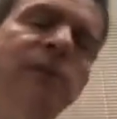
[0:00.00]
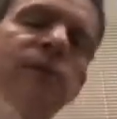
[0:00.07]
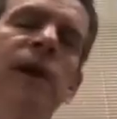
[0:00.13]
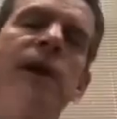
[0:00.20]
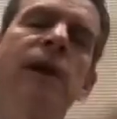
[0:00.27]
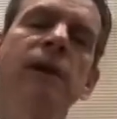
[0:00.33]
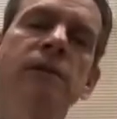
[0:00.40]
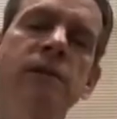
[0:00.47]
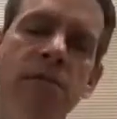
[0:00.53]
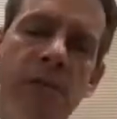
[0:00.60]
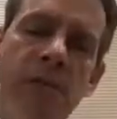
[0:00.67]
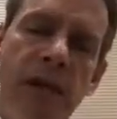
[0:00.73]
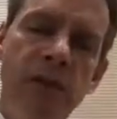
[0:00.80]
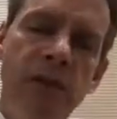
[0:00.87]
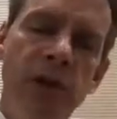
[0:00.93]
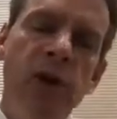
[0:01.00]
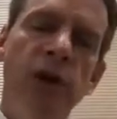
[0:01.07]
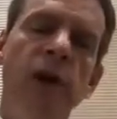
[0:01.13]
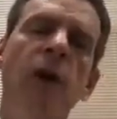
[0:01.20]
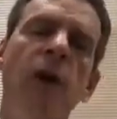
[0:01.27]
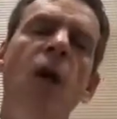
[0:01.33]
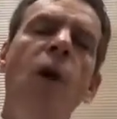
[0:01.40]
of variants, things are
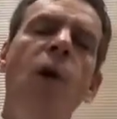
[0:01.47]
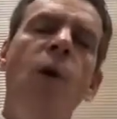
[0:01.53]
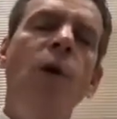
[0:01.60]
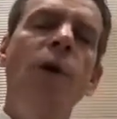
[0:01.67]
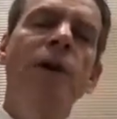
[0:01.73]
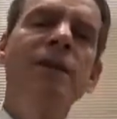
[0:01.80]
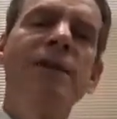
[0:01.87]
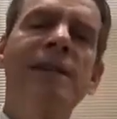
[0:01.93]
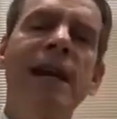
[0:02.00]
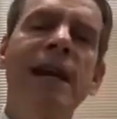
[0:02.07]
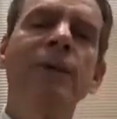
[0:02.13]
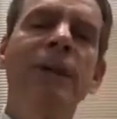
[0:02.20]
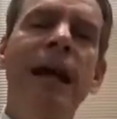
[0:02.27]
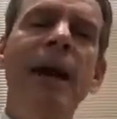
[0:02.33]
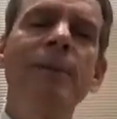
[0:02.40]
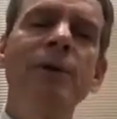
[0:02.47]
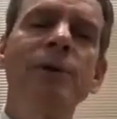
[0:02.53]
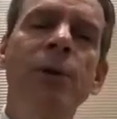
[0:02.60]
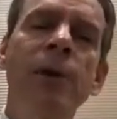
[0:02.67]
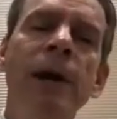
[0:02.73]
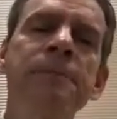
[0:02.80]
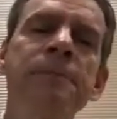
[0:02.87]
good. Or to say to a
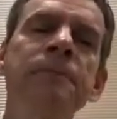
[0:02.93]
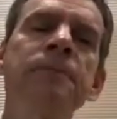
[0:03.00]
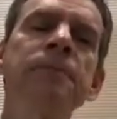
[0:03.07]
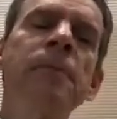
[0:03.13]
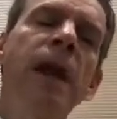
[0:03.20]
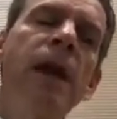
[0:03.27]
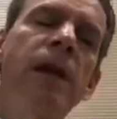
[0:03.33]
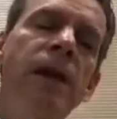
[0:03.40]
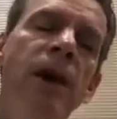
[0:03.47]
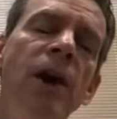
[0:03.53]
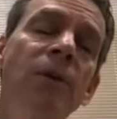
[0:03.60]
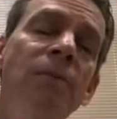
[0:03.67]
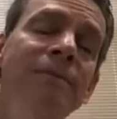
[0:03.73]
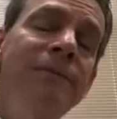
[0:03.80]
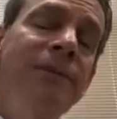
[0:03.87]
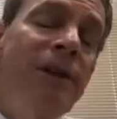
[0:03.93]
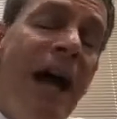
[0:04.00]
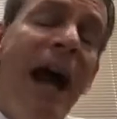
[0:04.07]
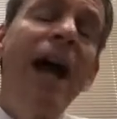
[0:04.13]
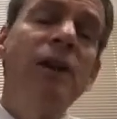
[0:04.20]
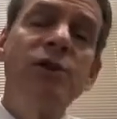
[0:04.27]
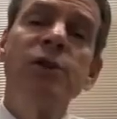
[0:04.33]
laboratory, you're
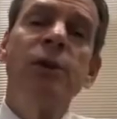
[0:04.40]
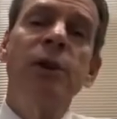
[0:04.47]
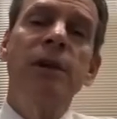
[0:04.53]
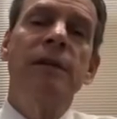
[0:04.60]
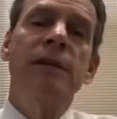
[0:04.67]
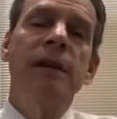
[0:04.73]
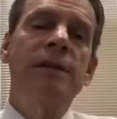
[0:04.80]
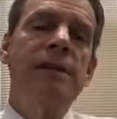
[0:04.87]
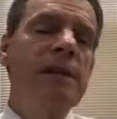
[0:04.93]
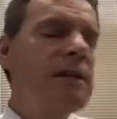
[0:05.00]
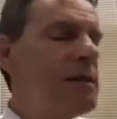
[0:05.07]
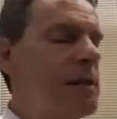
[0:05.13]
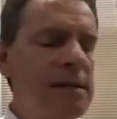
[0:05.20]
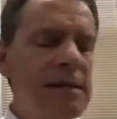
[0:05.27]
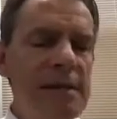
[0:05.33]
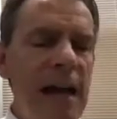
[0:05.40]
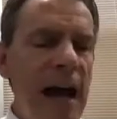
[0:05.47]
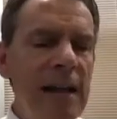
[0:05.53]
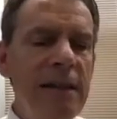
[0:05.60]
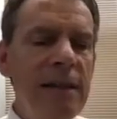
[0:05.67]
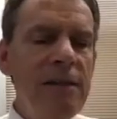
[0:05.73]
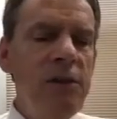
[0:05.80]
not so good at this. It's
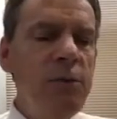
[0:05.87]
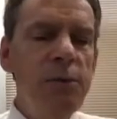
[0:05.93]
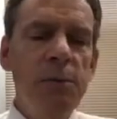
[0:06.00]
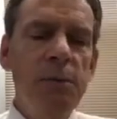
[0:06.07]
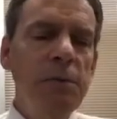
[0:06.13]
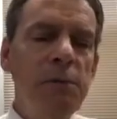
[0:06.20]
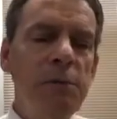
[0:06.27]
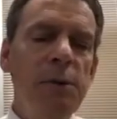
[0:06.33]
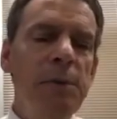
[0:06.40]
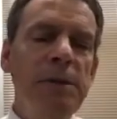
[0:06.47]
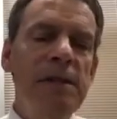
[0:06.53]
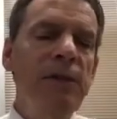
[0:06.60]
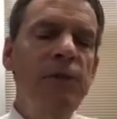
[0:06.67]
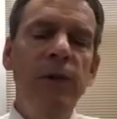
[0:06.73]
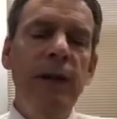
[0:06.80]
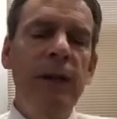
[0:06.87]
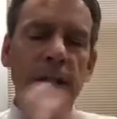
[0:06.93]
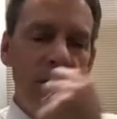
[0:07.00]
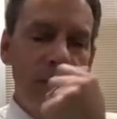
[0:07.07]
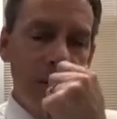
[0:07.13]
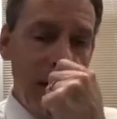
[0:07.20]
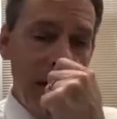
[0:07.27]
not that you specifically
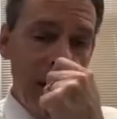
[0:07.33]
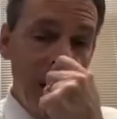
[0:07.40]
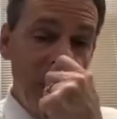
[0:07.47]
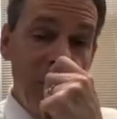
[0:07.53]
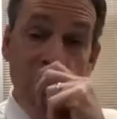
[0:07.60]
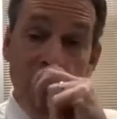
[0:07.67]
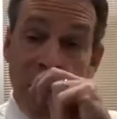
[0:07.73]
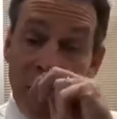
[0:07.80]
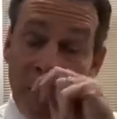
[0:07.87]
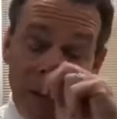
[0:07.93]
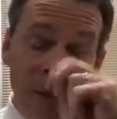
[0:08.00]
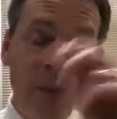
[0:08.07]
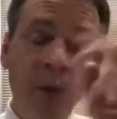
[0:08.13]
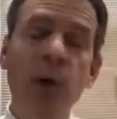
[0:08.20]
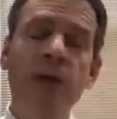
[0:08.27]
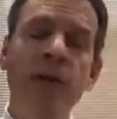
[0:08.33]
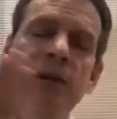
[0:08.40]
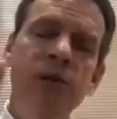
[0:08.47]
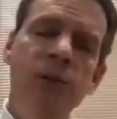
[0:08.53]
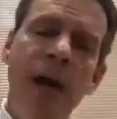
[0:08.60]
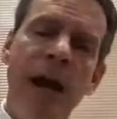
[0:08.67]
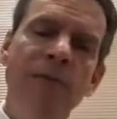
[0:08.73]
are trying to avoid
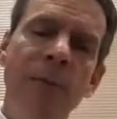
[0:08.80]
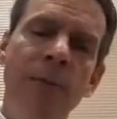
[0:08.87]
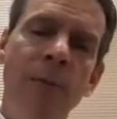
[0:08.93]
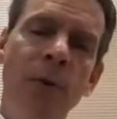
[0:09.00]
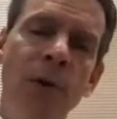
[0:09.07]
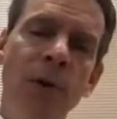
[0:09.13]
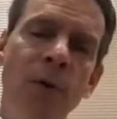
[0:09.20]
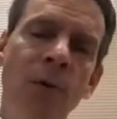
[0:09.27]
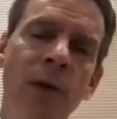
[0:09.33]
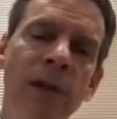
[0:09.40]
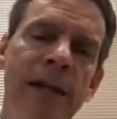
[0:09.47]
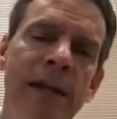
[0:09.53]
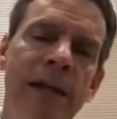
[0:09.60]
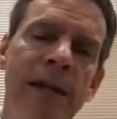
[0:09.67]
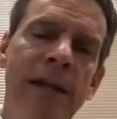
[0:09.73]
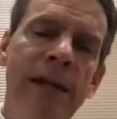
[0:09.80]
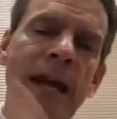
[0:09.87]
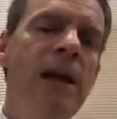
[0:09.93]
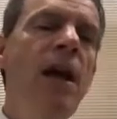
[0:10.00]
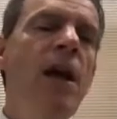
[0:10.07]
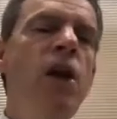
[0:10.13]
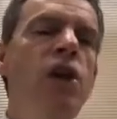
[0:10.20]
this or have a poor quality
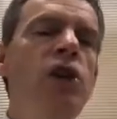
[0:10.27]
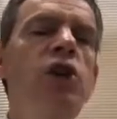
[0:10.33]
test.